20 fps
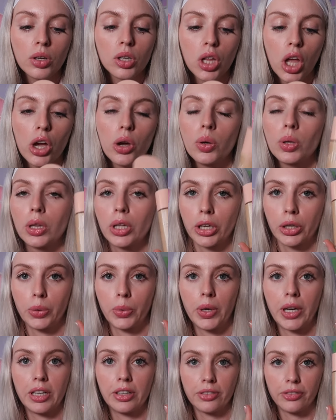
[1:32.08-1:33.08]
Glow
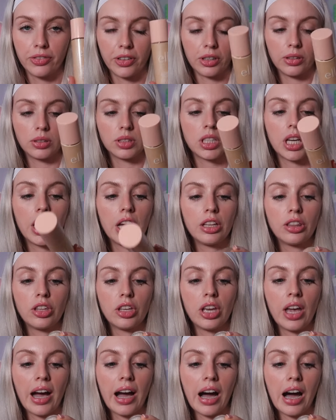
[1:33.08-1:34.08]
Liquid Filter.
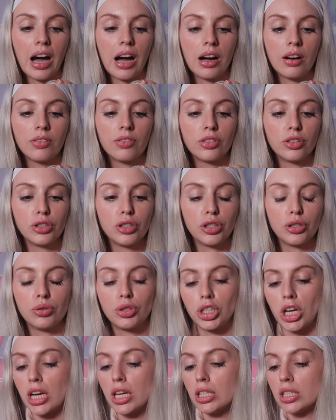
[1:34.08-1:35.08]
They have new
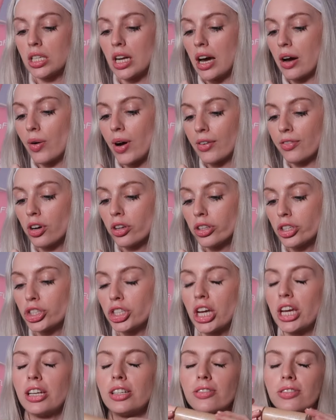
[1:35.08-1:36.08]
shades now. I've got the
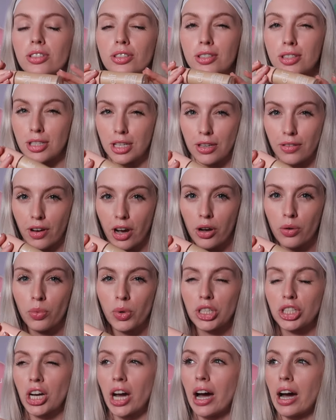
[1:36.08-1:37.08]
shade 0,
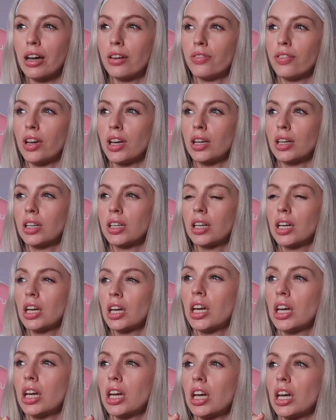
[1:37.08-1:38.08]
which I think
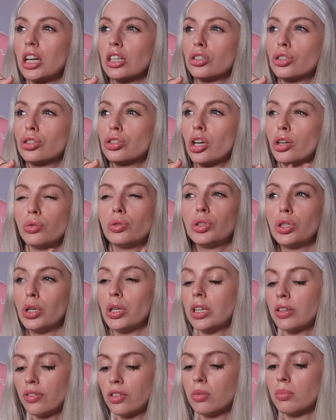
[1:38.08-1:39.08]
is so
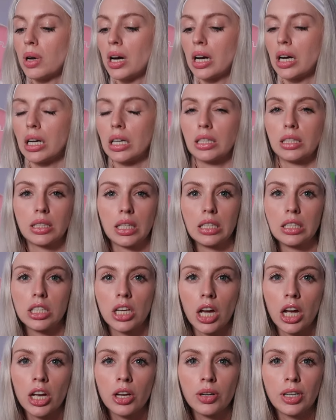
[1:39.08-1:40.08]
suited for my skin
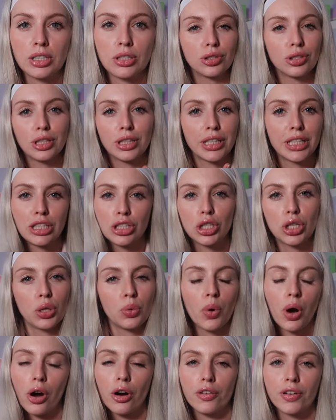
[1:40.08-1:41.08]
tone. It doesn't lean
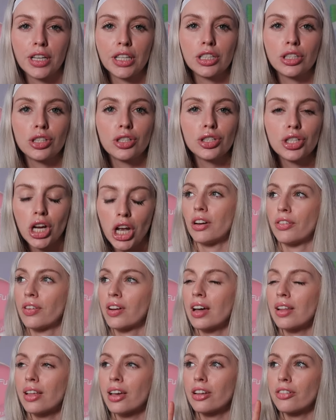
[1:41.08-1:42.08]
too orange. I
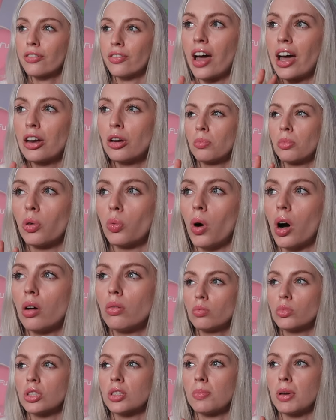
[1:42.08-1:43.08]
felt like Fair Number
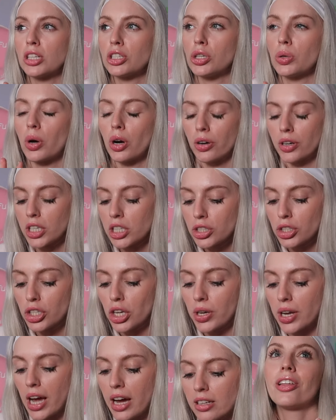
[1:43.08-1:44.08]
One was a bit too orange. So
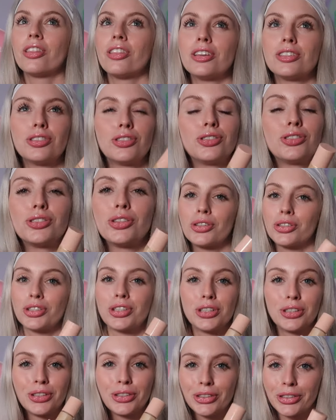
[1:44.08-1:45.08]
yeah, this is
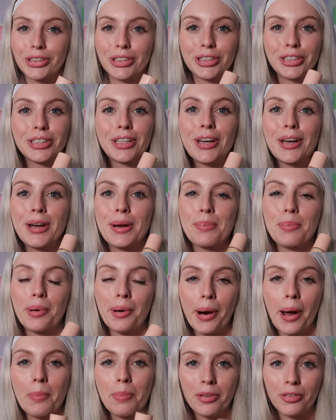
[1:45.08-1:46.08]
such a good
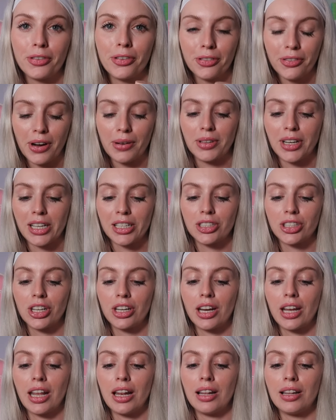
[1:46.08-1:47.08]
prep before
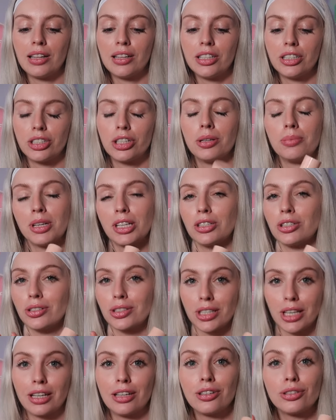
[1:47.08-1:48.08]
foundation. It literally makes your
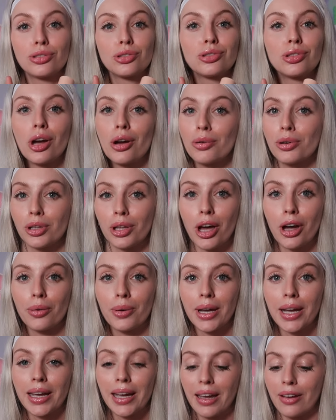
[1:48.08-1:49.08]
skin so
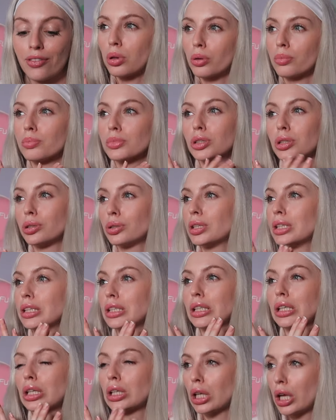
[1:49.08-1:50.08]
glowy. It plumps
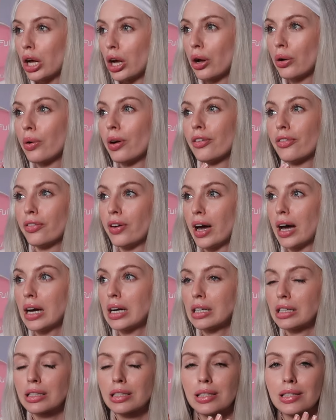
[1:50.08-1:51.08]
looking glow
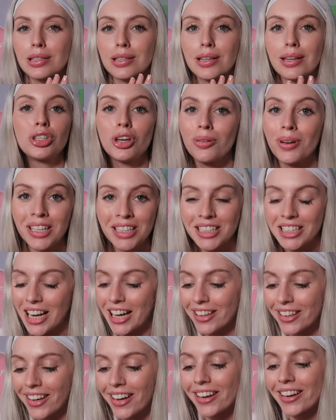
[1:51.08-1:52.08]
effects. So
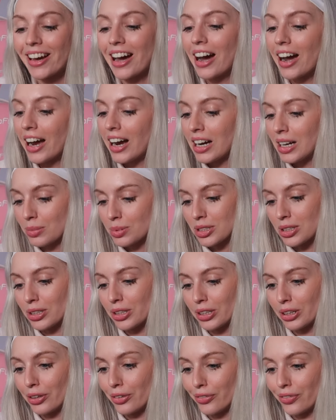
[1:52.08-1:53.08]
angelic. I
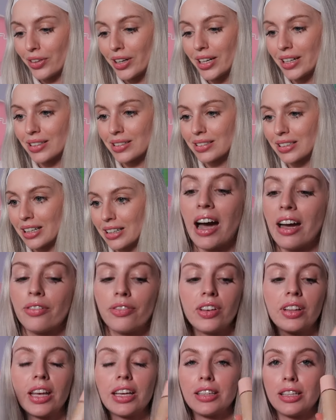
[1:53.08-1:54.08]
absolutely love this. I
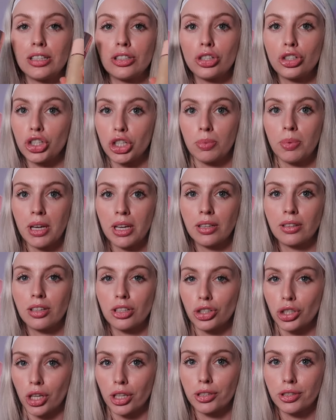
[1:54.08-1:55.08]
feel like these are duping
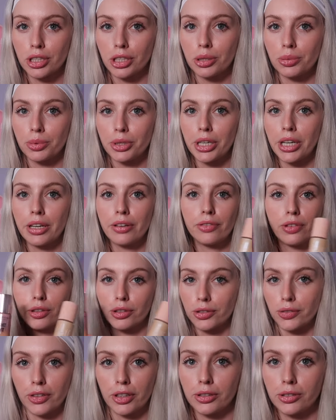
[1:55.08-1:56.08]
the Charlotte Tilbury
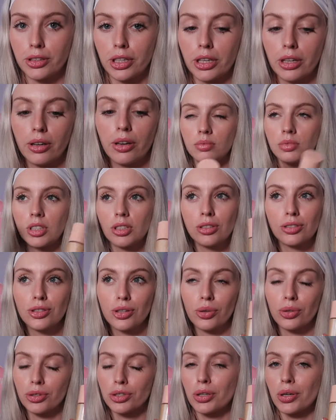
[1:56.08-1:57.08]
Flawless Filter. There's
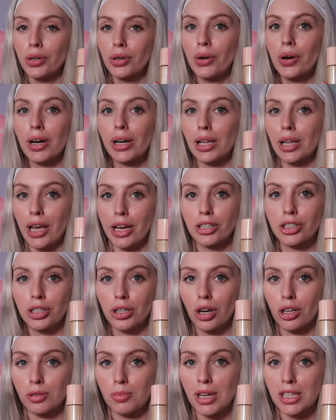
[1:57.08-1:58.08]
also a
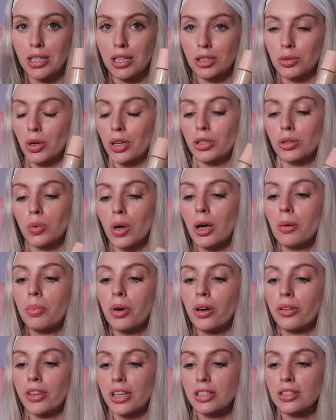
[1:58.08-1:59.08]
Collection Cosmetics one as well,
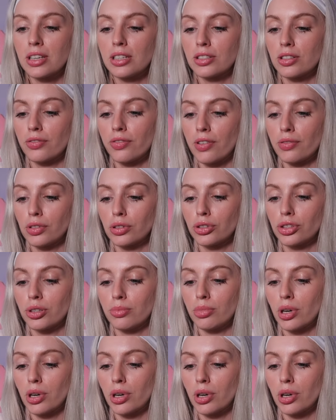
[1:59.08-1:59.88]
but this is the Revolution